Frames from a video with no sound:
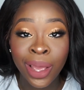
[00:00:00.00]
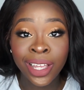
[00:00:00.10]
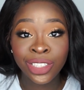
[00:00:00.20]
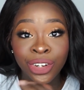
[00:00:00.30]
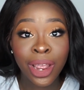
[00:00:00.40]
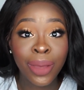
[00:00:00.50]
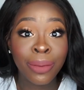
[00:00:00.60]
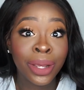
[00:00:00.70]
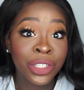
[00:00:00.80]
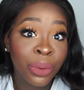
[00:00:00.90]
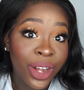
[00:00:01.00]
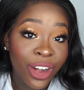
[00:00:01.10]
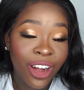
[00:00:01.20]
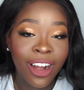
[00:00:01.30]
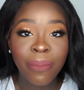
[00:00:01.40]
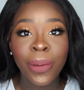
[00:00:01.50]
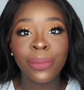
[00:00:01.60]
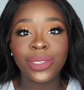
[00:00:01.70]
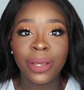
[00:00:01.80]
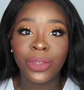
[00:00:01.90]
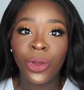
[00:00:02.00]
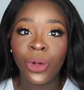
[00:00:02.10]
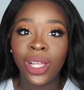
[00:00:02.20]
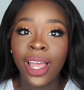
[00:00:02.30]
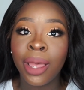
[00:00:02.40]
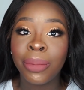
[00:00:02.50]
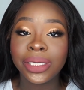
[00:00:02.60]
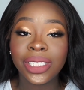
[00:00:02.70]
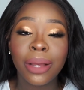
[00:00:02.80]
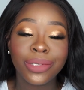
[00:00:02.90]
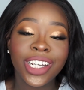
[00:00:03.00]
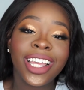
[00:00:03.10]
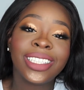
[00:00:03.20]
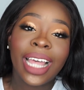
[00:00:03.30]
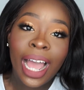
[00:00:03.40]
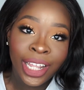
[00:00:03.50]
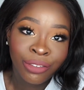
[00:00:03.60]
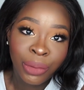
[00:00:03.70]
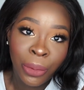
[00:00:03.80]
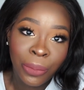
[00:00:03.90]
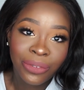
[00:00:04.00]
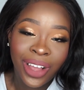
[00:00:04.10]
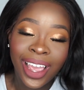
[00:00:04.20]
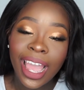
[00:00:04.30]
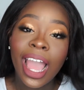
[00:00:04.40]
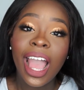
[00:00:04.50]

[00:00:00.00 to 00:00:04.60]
My Instagram and my Twitter are at Abiola, and my Snapchat is at I Love to Purplefy.